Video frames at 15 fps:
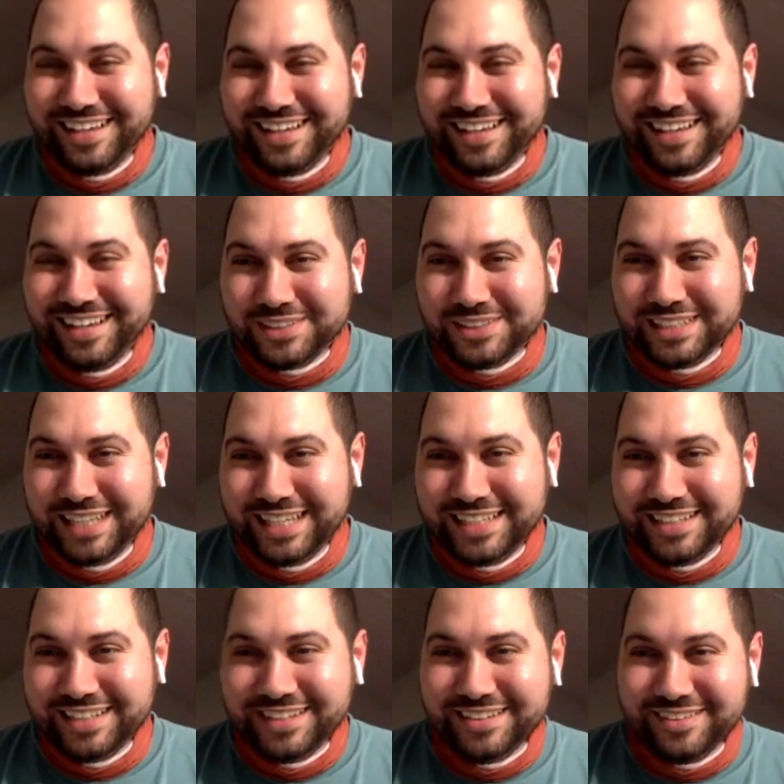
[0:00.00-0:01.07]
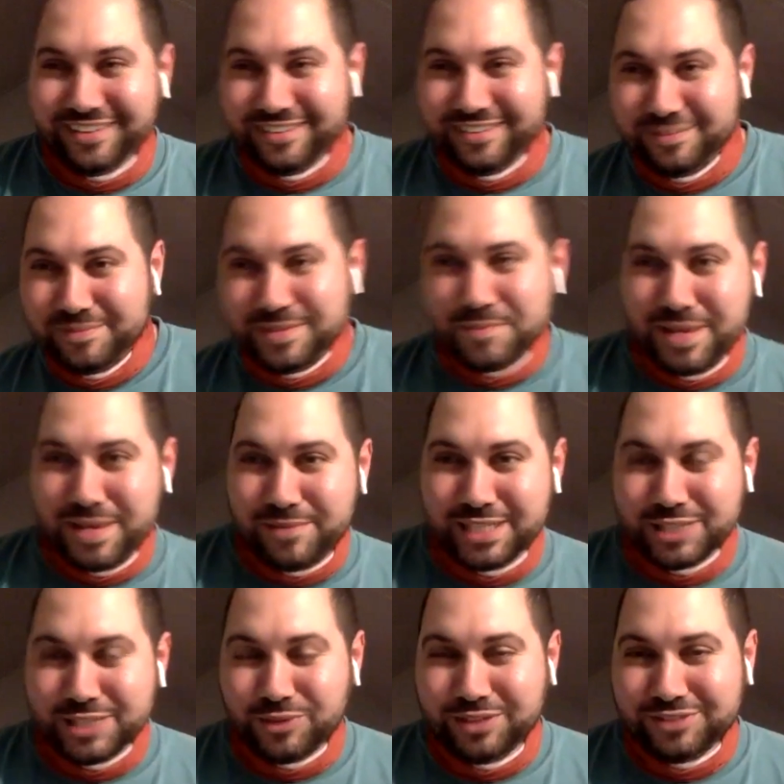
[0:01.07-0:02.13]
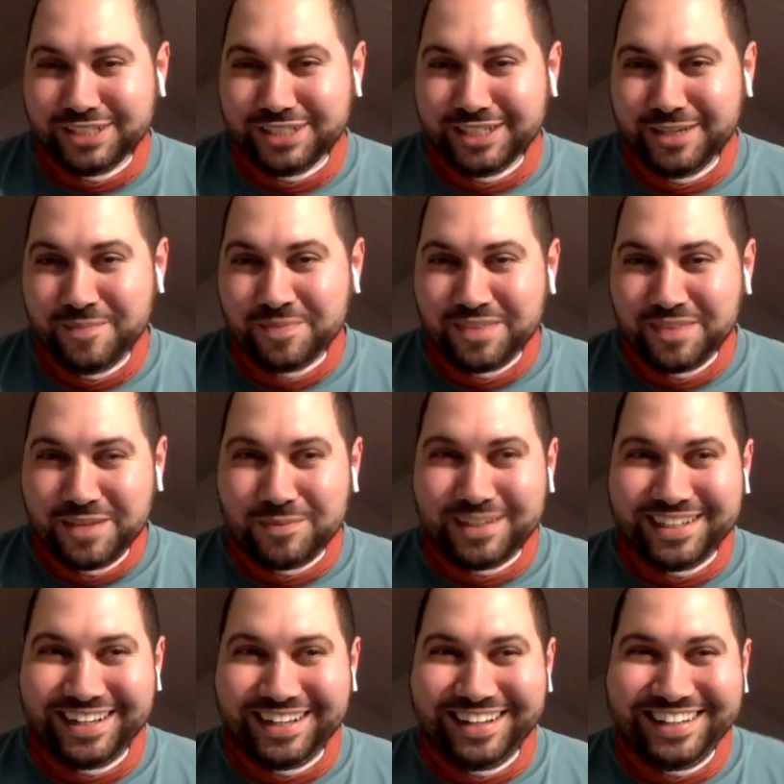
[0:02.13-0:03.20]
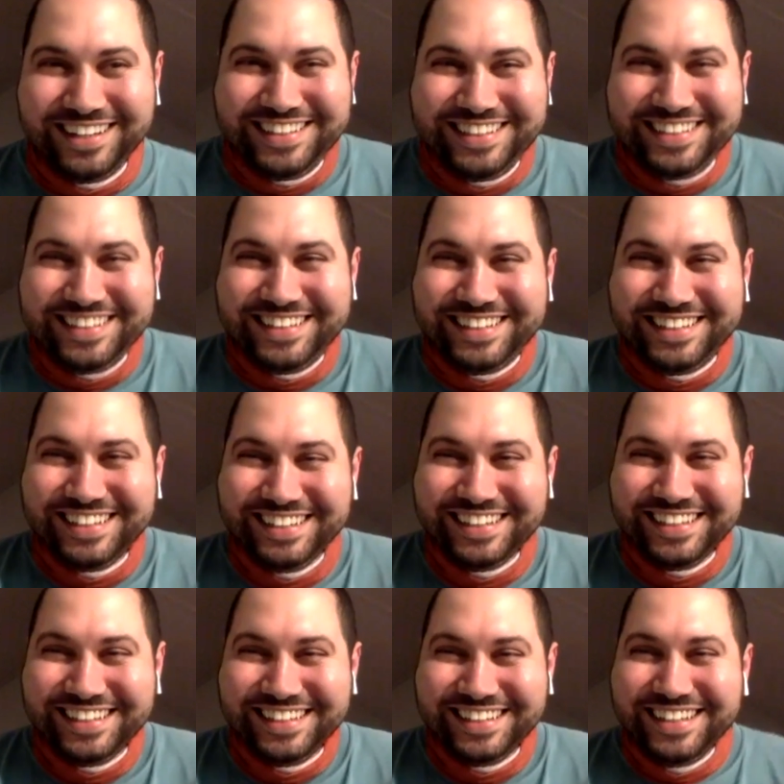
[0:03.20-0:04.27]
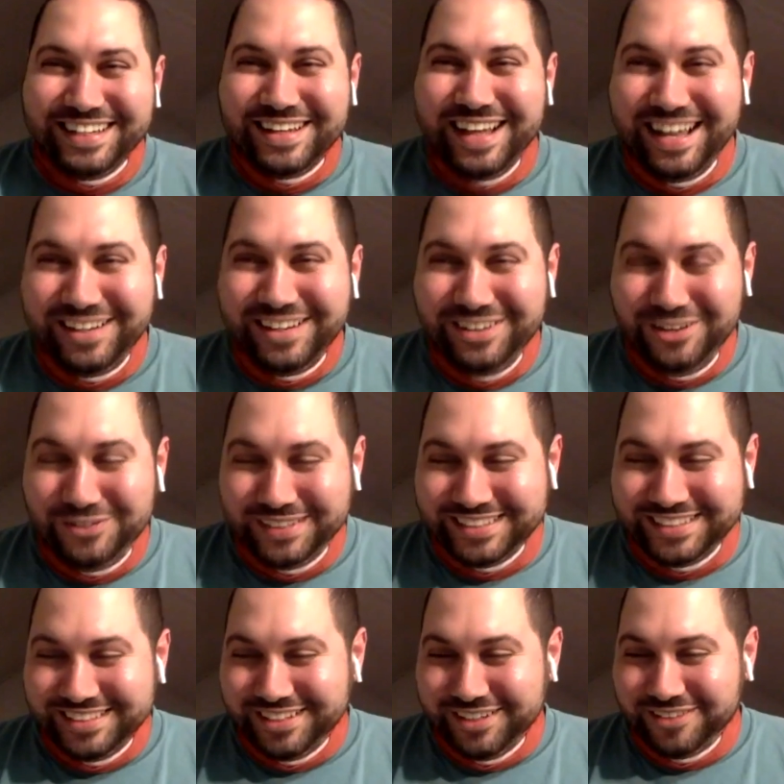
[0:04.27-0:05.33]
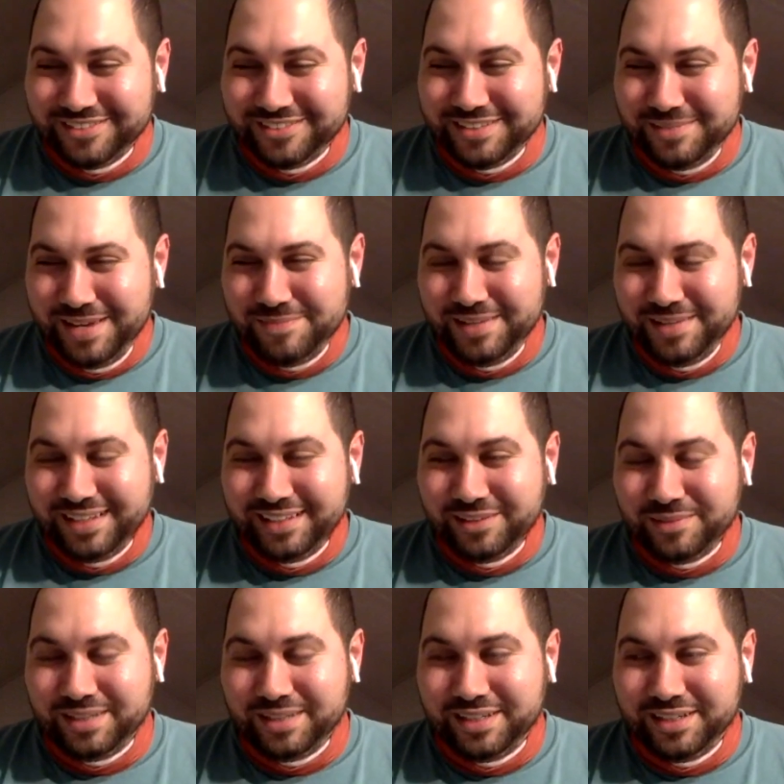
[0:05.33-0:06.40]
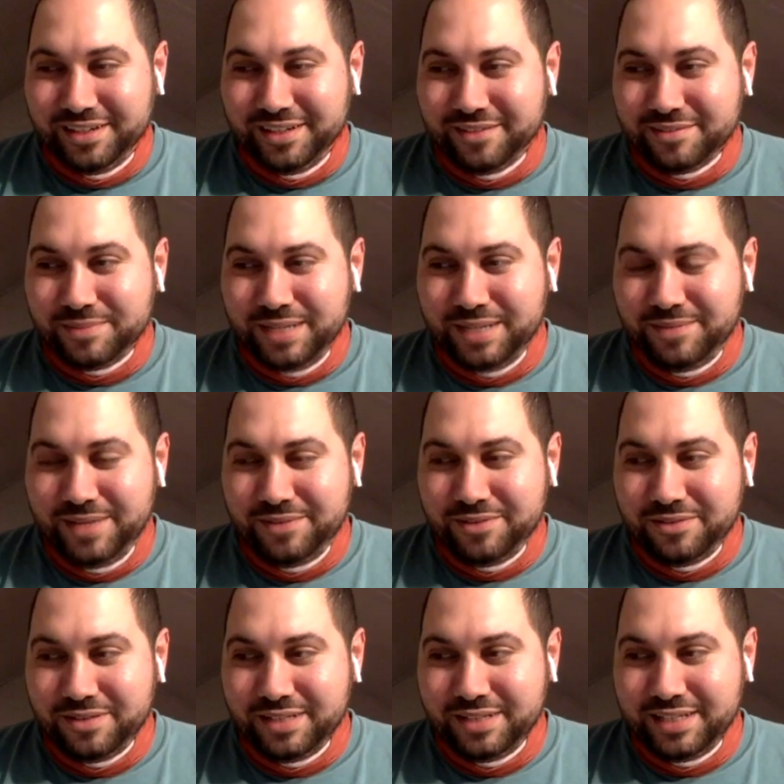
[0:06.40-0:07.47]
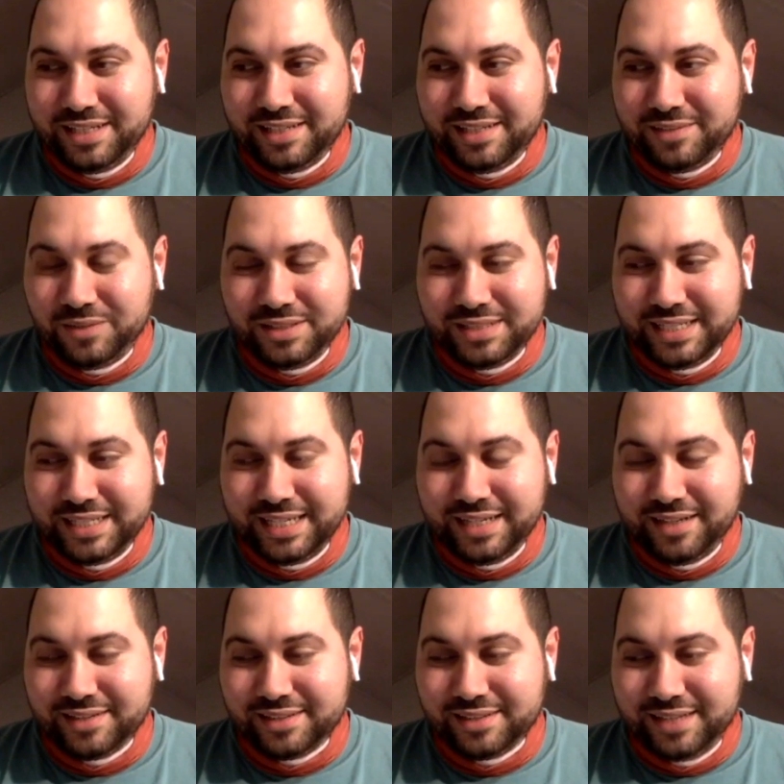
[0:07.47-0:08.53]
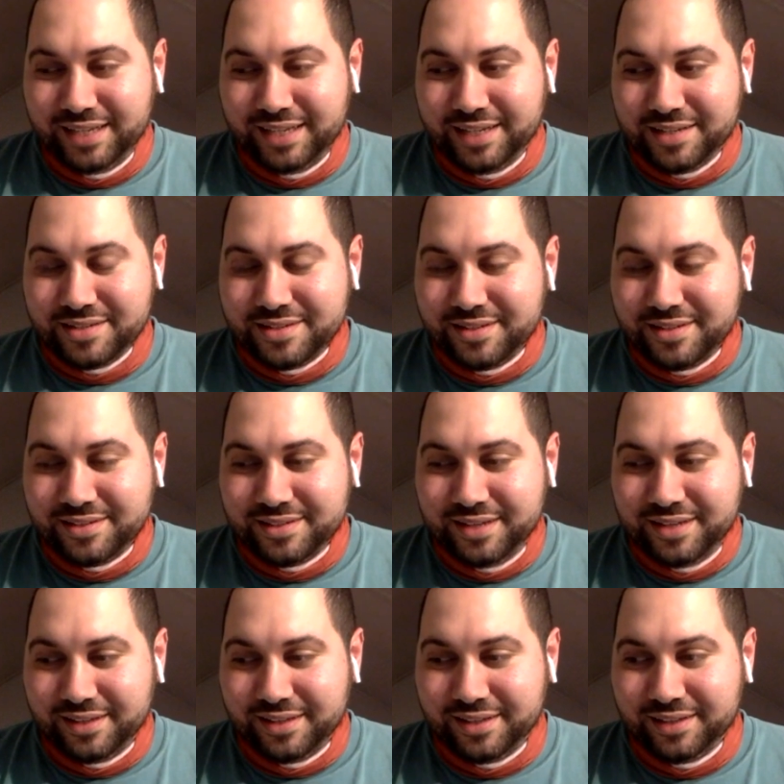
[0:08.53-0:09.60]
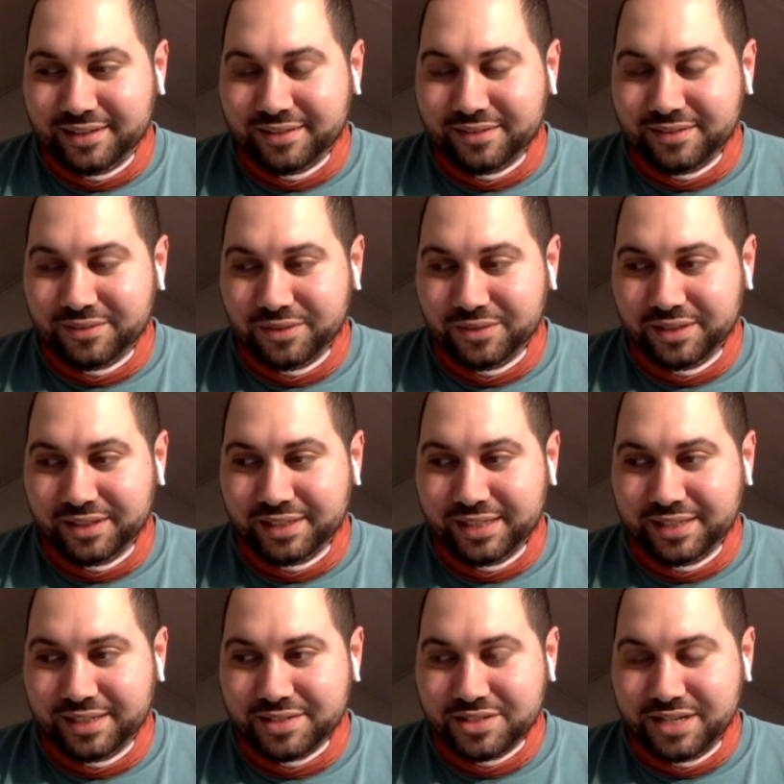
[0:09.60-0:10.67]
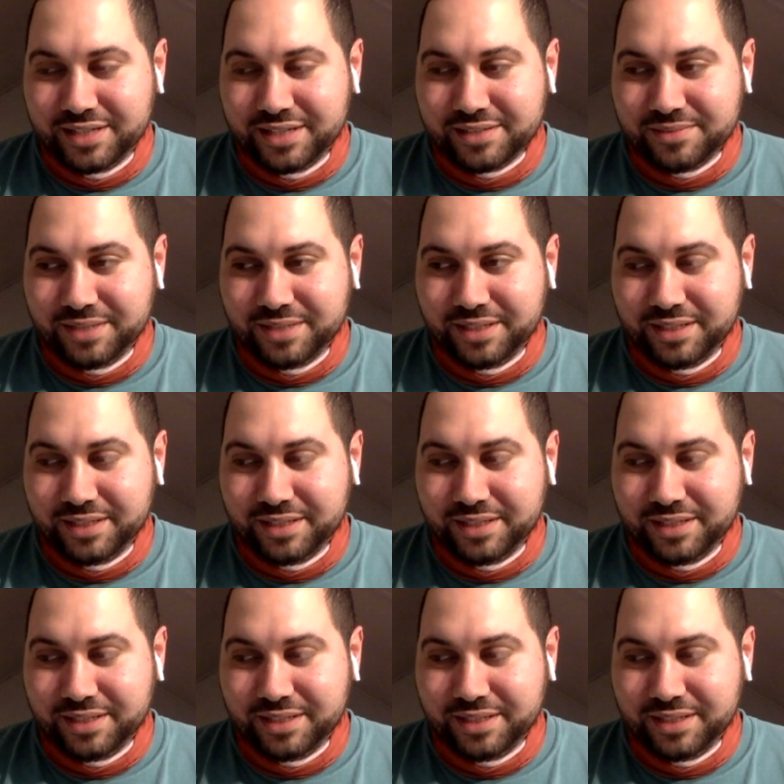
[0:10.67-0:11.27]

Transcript: I was lighter or it made me swifter, but I don't know if it's nerves. It might be a little bit of nerves, but I'm never really. Once I get on stage, there's nothing really that shakes me.